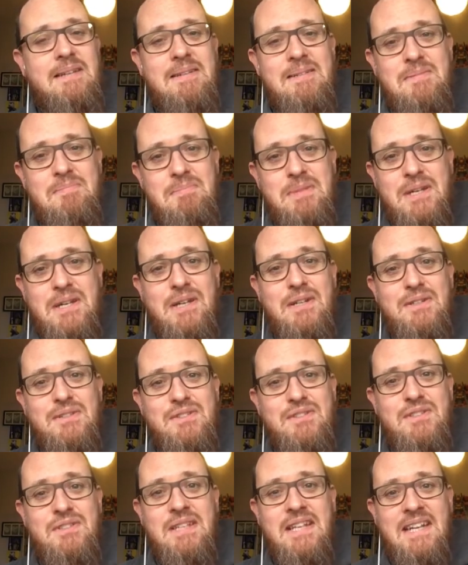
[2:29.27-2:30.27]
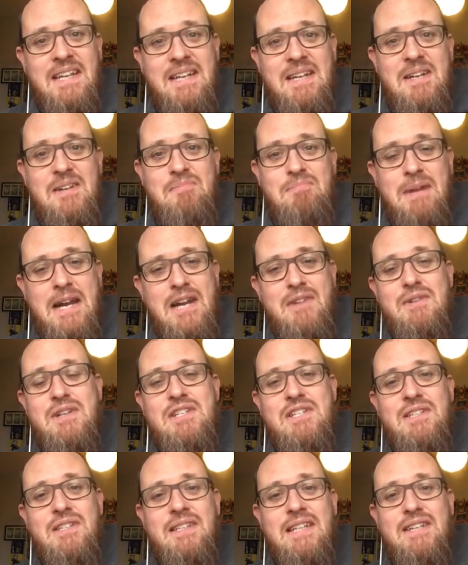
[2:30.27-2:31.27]
because my
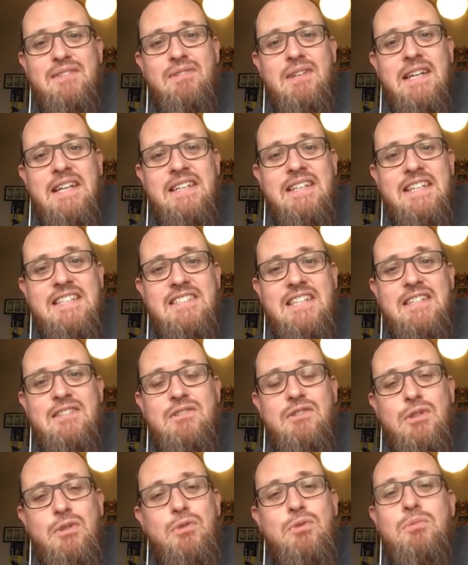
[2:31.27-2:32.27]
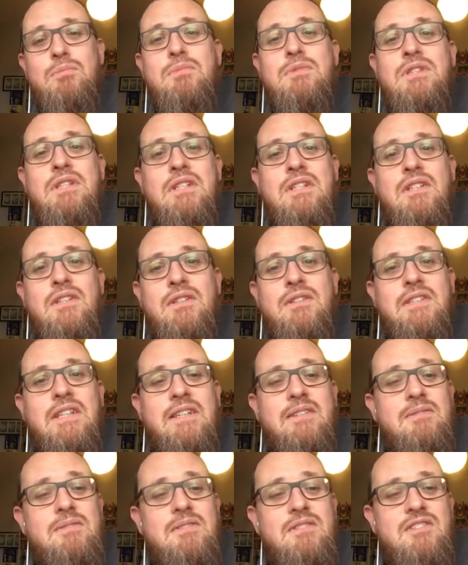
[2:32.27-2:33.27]
original Lifeline is entombed
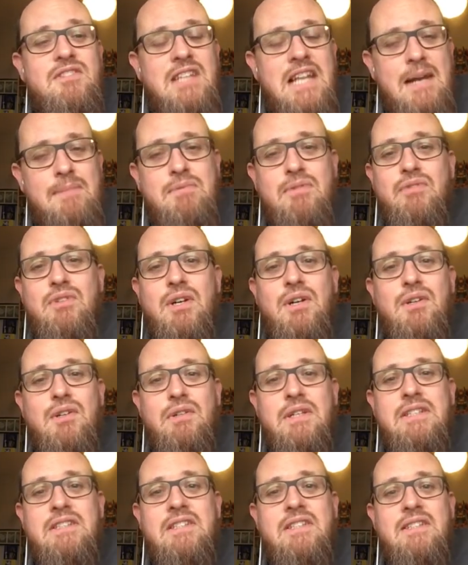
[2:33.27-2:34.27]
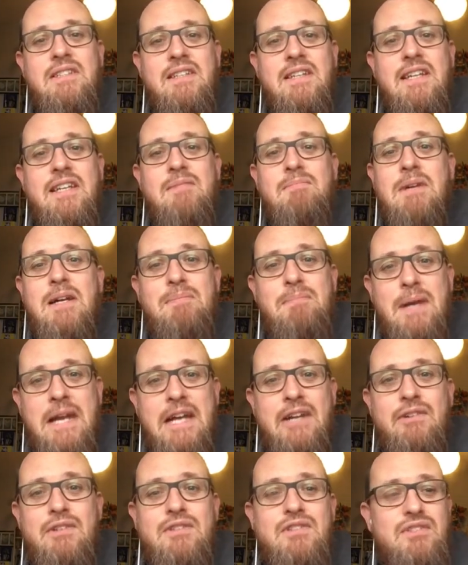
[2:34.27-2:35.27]
under slabs of concrete in my
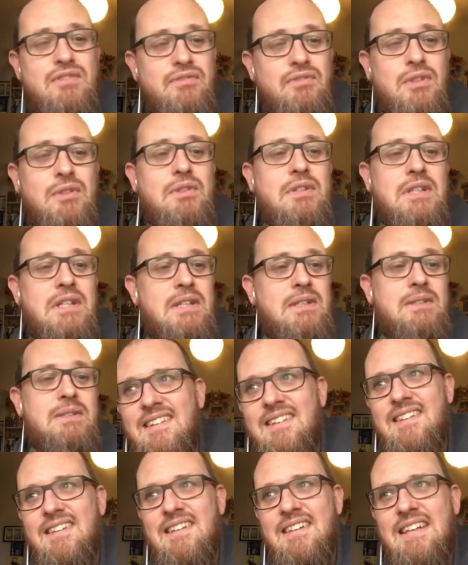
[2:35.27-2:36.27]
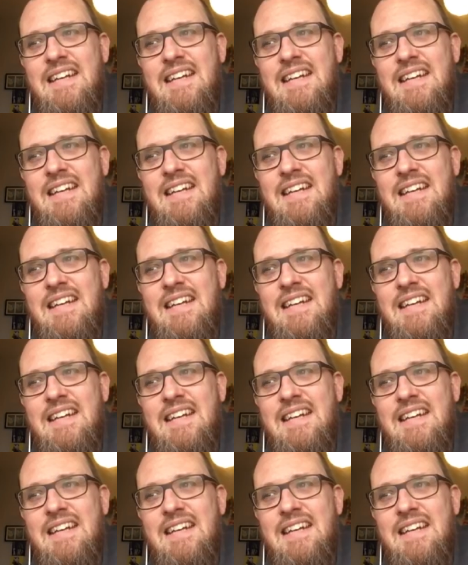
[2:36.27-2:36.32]
parents' front garden.